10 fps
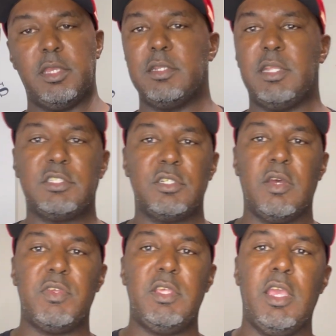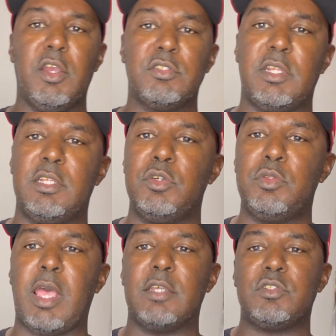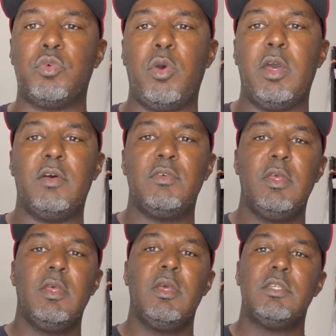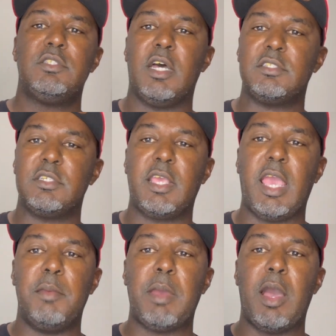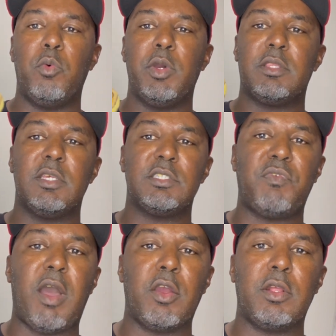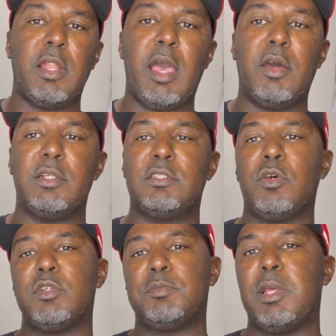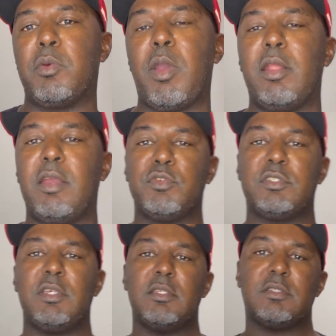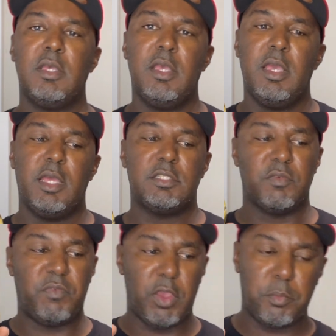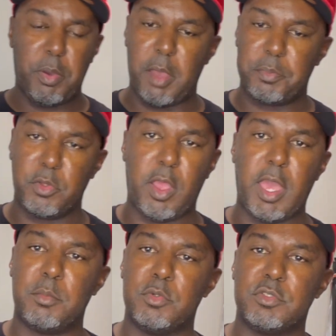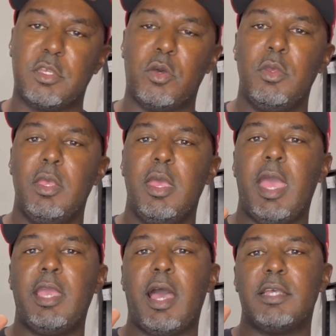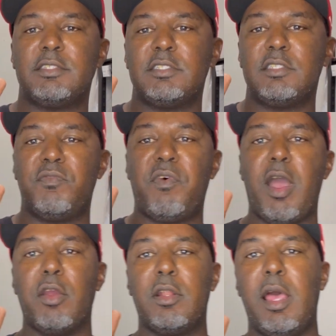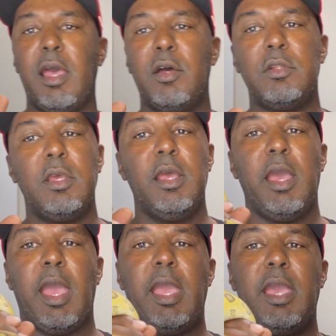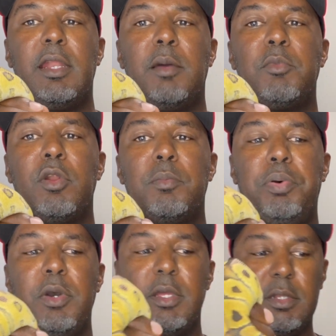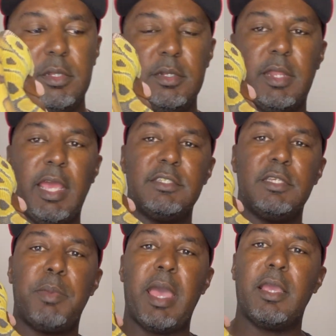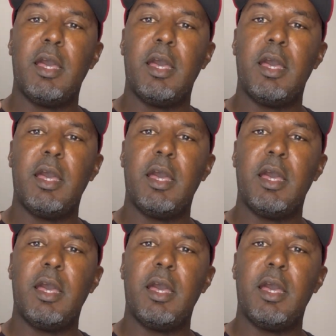addition of the years, and in 2012, Justin came out with this fire clown, and so it's been around ever since, and it's a very popular animal. So, hey guys, this is the fire clown, and I'm gonna put Daisy back